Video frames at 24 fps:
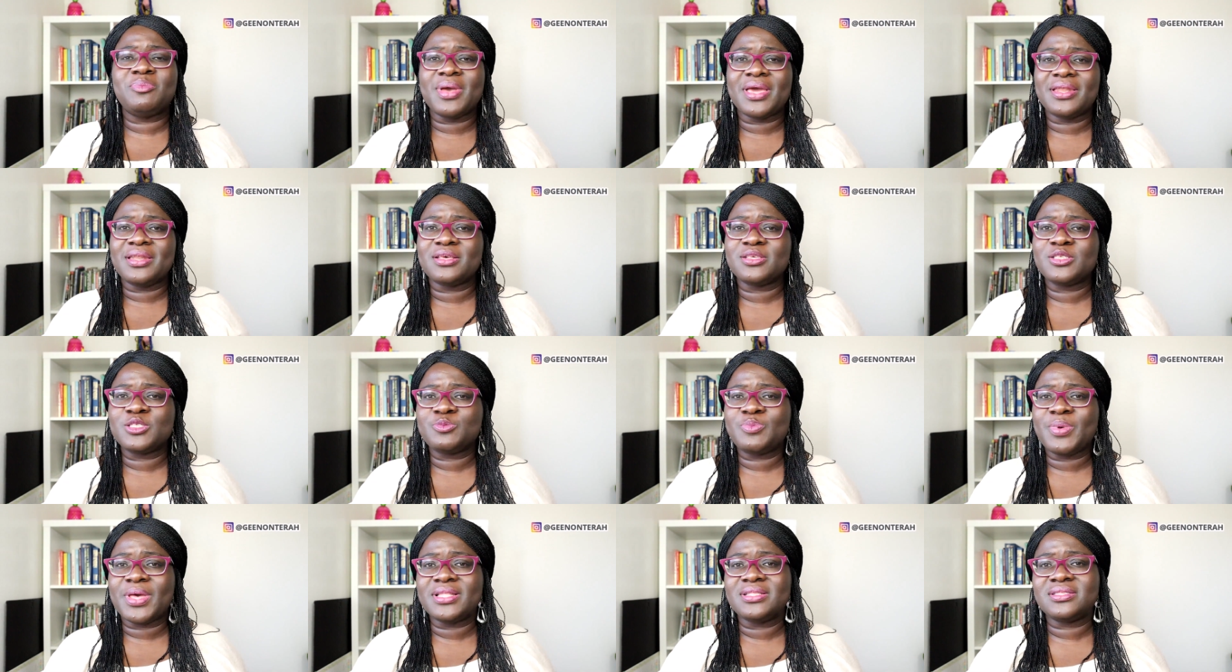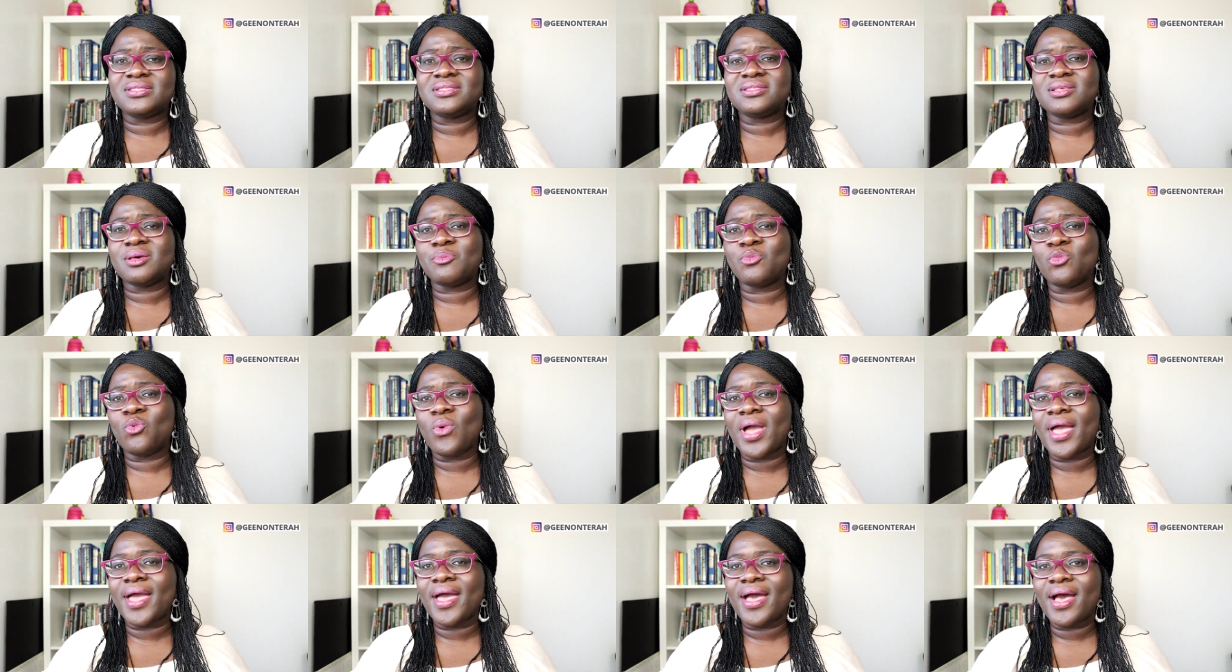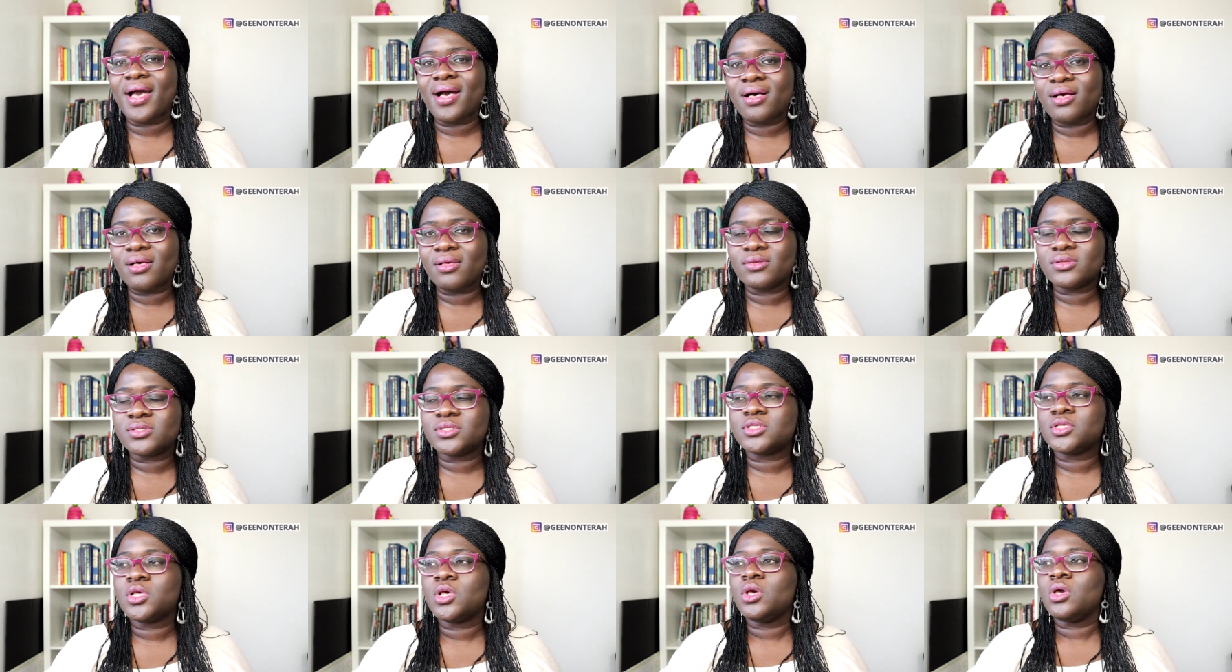better spent somewhere
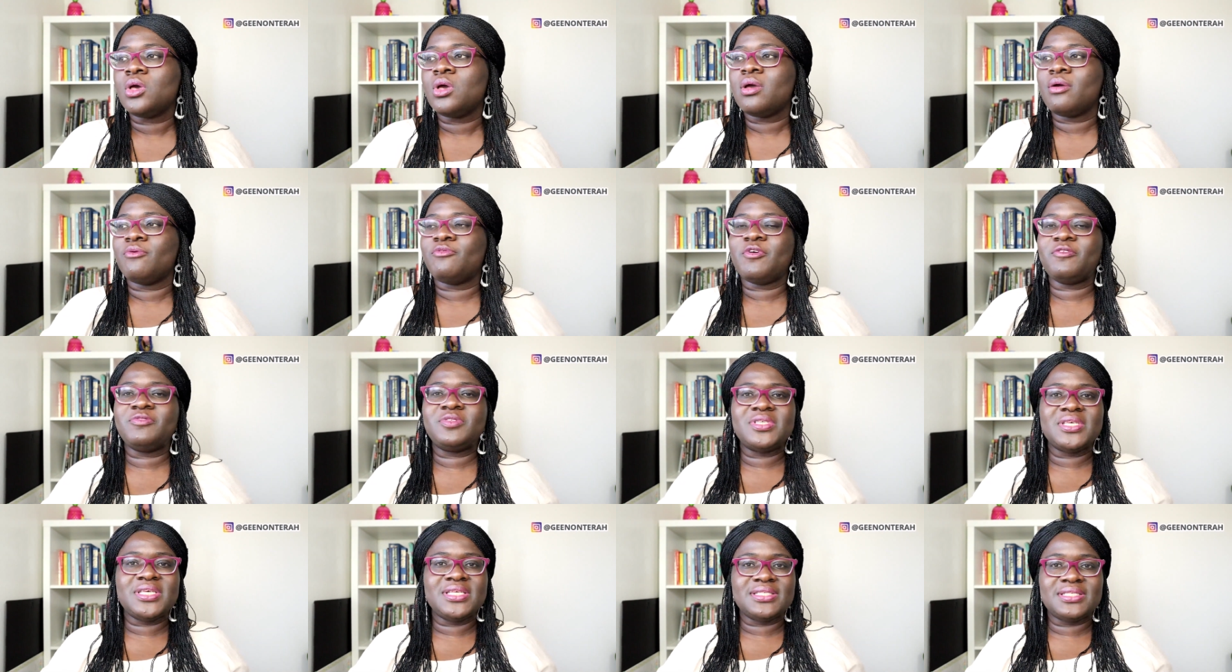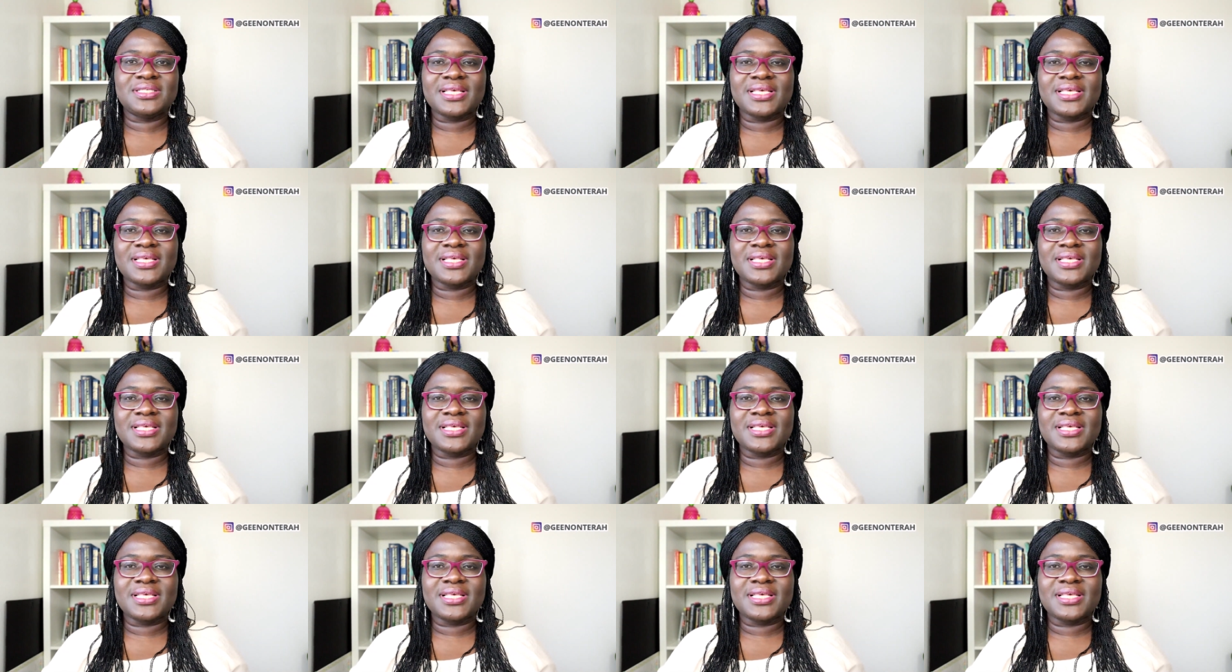else. fifteen